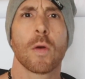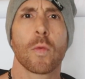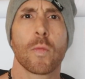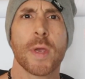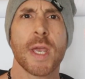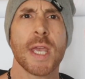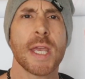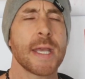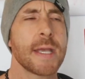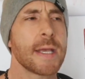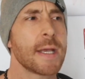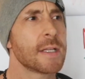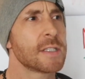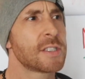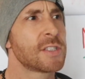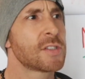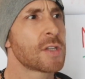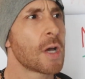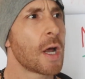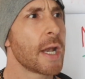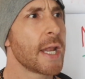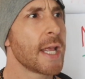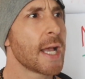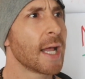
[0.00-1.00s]
we
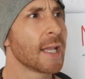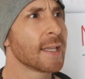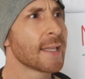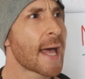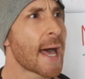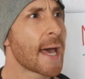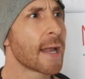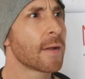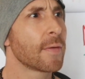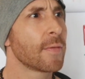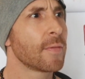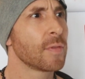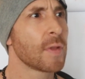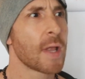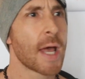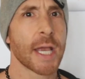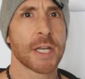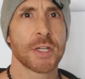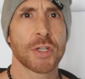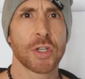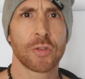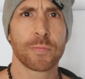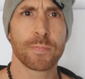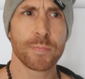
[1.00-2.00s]
study a lot of
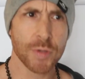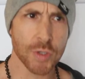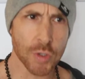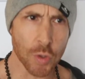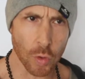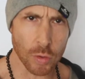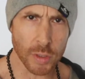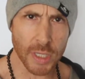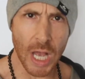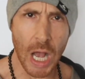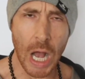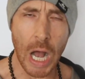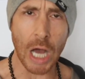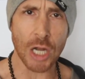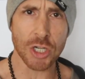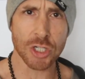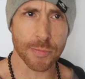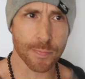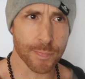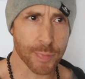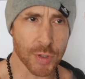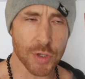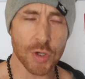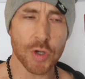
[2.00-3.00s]
like just purely
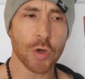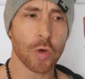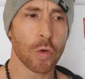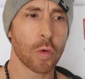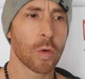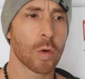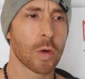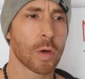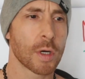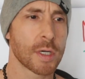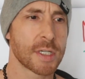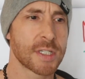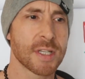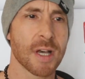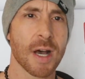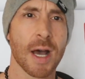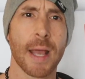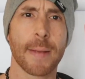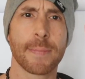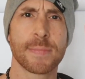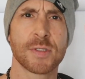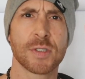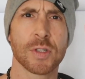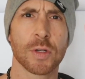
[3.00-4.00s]
entrepreneur
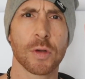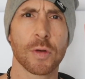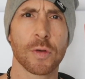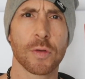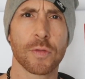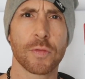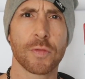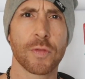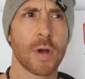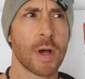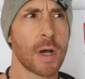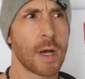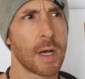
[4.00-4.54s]
types of,